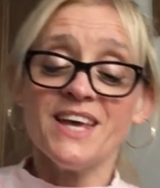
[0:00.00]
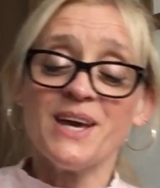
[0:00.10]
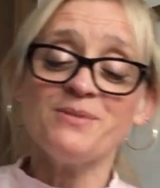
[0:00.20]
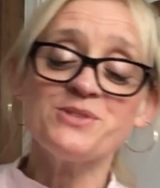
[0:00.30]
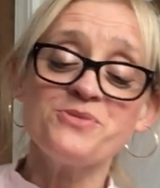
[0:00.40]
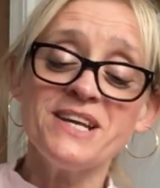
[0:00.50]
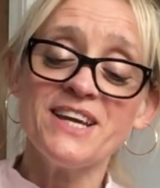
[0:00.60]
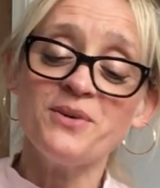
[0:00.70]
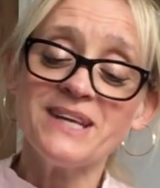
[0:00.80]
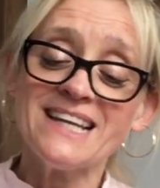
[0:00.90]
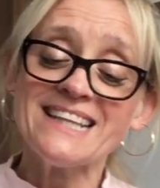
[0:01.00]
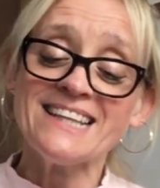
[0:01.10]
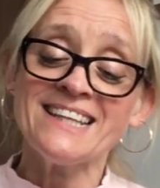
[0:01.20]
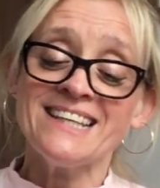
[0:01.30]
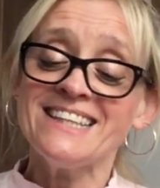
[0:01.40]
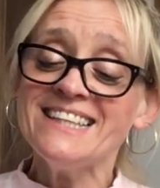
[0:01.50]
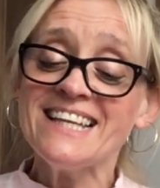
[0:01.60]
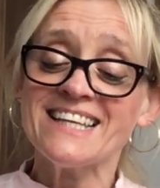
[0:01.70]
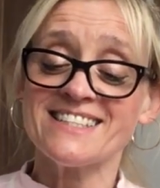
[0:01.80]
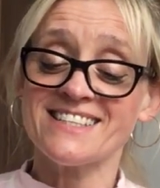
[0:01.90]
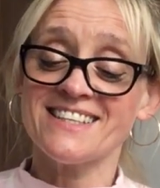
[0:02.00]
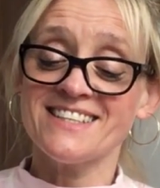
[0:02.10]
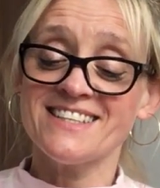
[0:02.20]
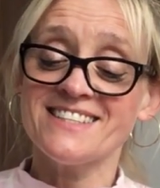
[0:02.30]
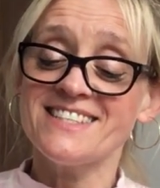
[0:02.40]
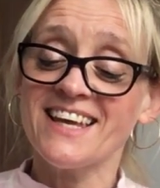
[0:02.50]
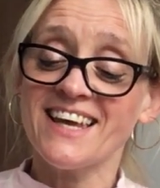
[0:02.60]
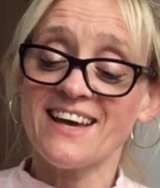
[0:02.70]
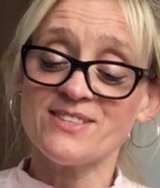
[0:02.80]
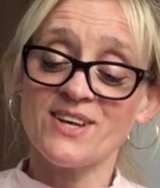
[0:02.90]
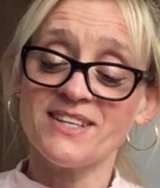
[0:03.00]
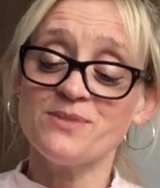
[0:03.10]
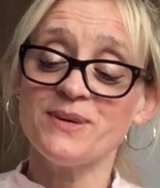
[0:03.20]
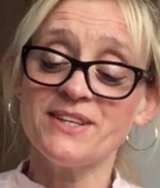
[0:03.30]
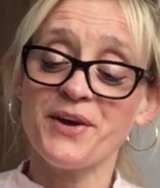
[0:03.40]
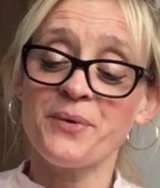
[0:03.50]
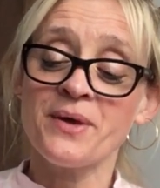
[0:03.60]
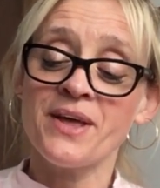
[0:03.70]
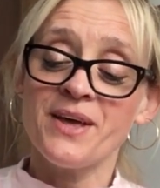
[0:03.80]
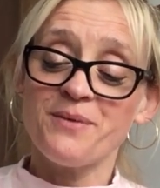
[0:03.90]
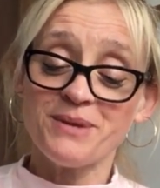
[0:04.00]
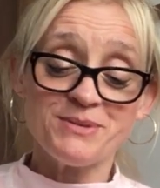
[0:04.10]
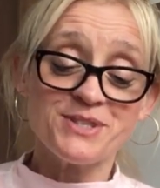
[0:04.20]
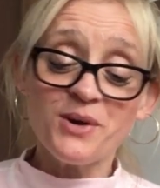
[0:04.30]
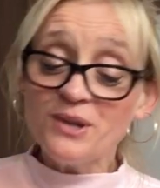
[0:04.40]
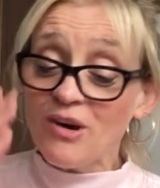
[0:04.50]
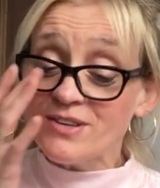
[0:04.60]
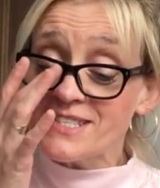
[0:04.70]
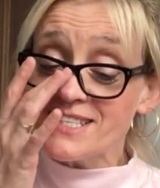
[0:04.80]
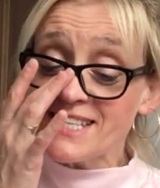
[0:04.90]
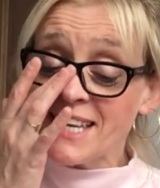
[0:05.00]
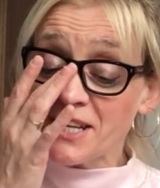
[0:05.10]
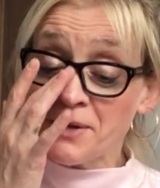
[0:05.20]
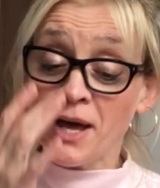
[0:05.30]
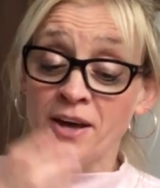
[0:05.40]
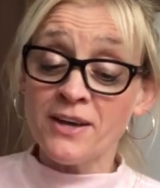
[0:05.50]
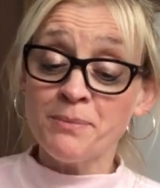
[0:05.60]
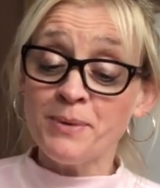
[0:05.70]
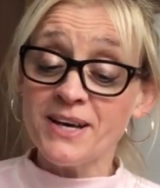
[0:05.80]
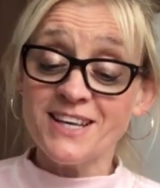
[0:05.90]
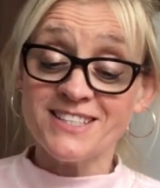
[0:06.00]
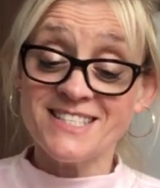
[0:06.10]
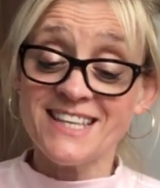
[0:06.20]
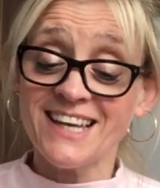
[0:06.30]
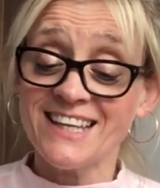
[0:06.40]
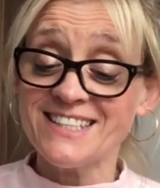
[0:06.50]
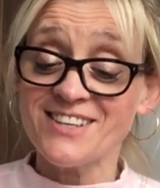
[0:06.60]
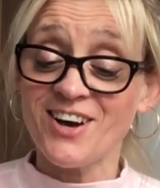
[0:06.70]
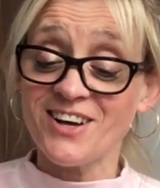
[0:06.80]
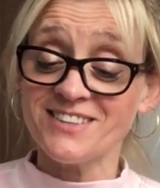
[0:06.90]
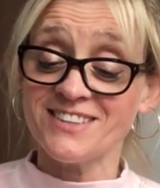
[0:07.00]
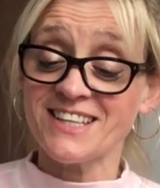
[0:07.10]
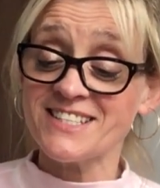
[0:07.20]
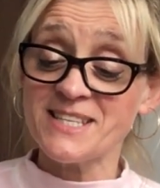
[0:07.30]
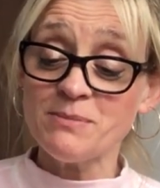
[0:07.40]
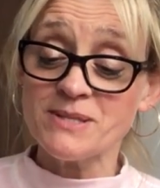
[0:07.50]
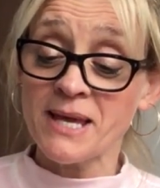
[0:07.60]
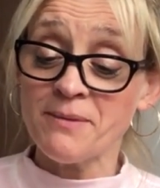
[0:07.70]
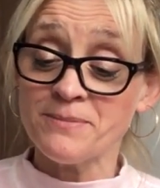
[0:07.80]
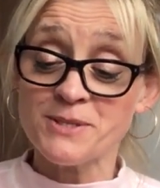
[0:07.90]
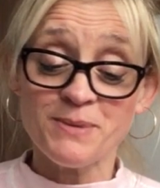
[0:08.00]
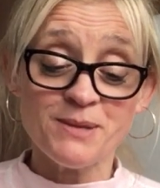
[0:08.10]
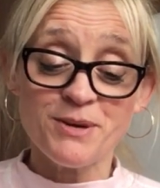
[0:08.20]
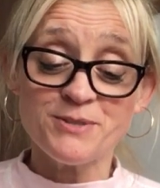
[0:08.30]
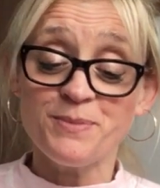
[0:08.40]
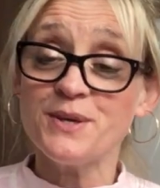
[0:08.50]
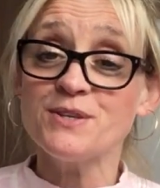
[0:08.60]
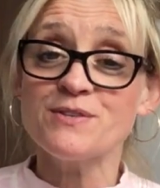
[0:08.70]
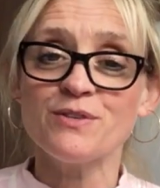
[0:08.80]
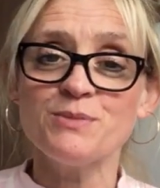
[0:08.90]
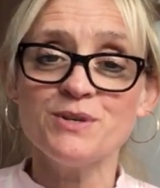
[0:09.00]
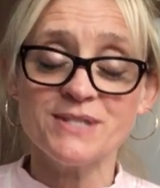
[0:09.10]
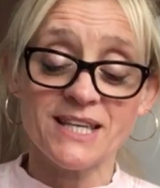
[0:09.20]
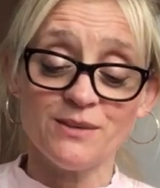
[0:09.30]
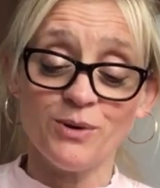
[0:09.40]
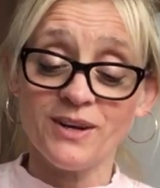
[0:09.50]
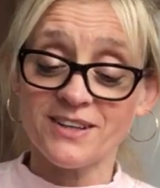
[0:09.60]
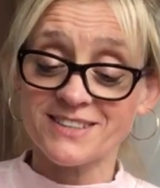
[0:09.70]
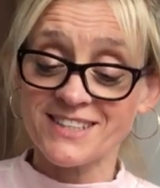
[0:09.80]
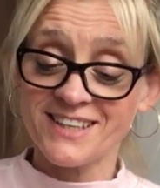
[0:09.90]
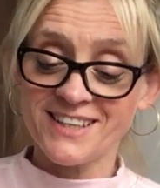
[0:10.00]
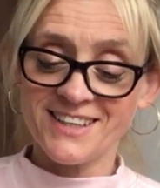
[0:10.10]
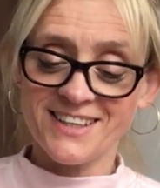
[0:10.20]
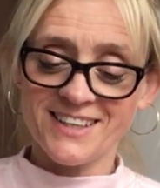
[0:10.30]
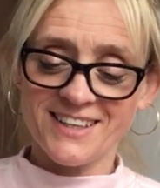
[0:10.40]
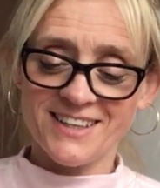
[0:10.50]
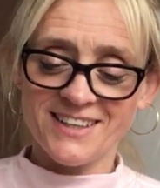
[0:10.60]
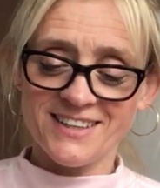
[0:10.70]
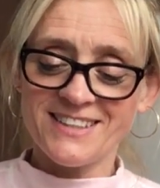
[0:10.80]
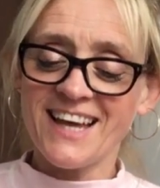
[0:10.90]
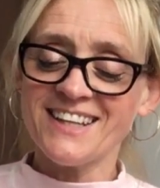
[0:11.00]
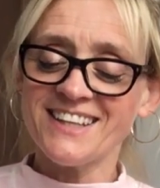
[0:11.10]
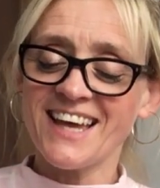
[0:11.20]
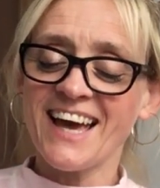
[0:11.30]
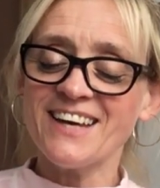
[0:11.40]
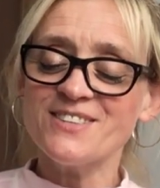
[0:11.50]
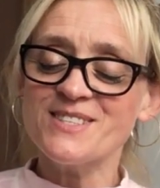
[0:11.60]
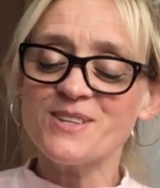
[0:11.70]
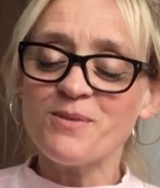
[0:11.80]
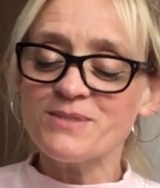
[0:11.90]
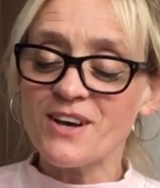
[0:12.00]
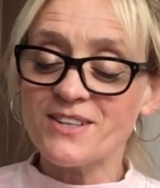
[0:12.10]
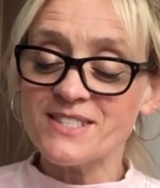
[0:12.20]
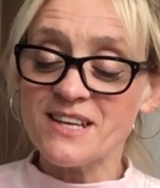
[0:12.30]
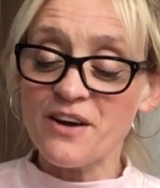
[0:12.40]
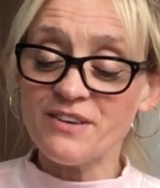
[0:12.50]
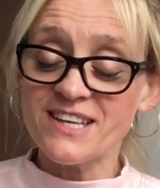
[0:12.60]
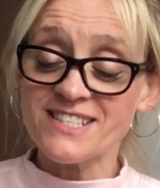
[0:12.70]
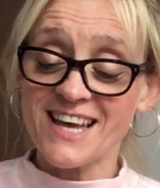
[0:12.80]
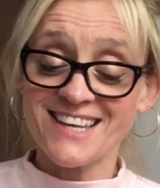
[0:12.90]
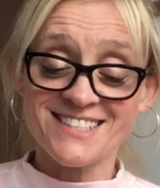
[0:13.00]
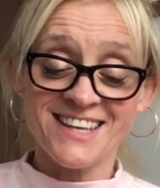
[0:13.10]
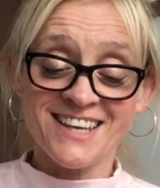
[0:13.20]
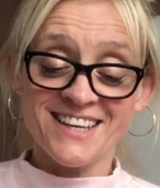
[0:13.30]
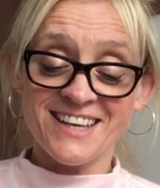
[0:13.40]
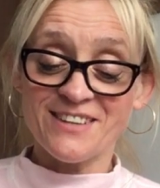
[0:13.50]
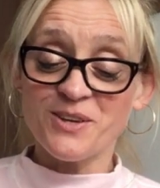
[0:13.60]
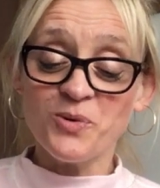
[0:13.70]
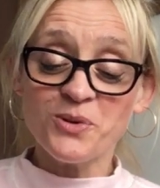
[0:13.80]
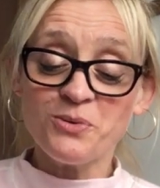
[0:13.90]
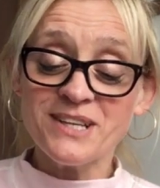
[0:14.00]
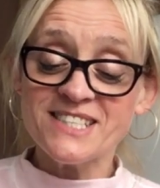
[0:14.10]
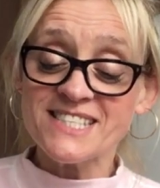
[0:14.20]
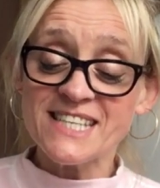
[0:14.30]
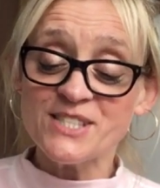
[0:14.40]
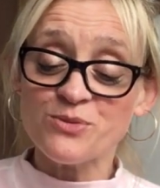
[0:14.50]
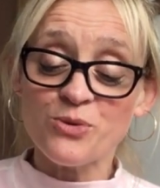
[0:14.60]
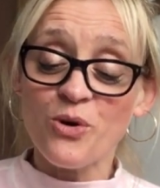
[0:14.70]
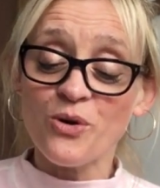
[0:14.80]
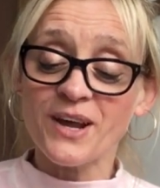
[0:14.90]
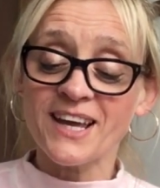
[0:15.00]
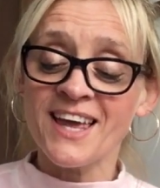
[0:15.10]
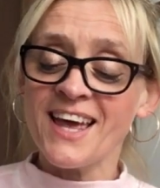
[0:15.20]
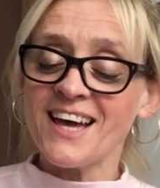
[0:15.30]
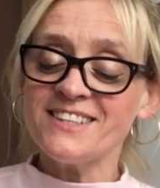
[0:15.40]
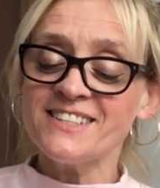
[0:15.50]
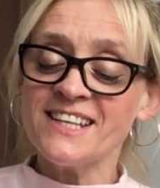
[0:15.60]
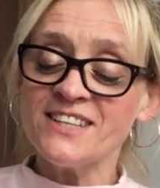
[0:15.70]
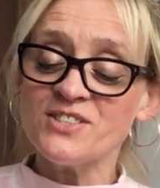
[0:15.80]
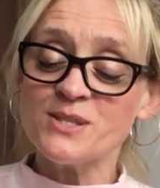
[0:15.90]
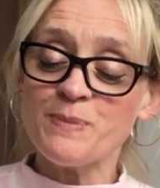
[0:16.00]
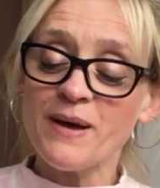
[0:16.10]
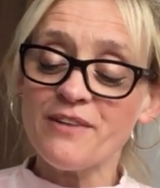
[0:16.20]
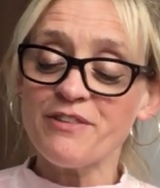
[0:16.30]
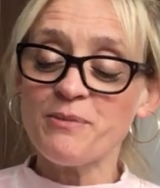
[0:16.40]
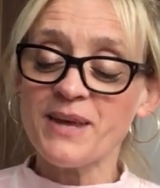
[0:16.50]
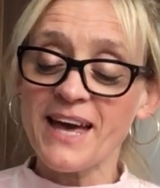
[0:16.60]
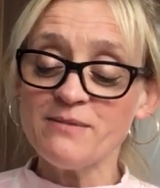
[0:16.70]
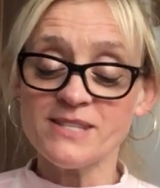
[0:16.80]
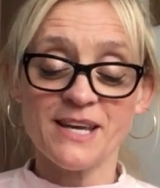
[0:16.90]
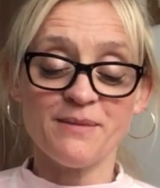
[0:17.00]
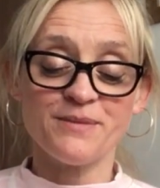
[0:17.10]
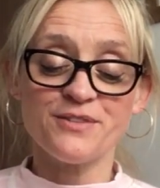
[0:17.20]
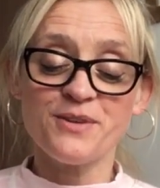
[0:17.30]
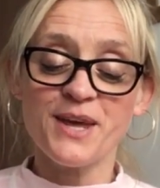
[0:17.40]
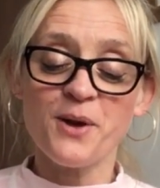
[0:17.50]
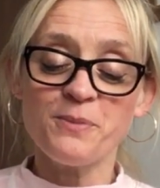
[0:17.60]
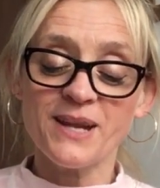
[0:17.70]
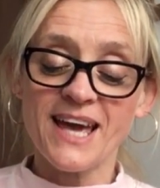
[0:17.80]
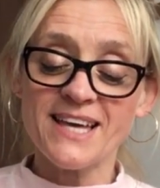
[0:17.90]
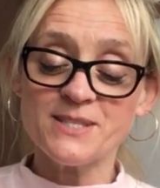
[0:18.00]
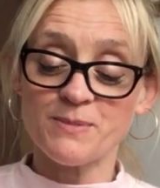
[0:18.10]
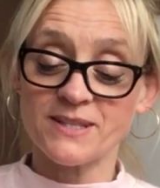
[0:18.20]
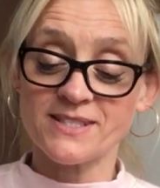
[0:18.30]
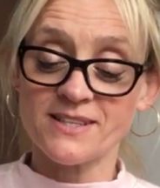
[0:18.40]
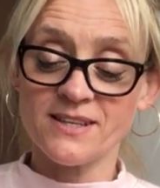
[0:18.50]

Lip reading: It was really only a little linnet singing outside his window, but it was so long since he had heard a bird sing in his garden that it seemed to him to be the most beautiful music in the world. Then the hail stopped dancing over his head, and the north wind ceased roaring, and a delicious perfume came to him through the open casement.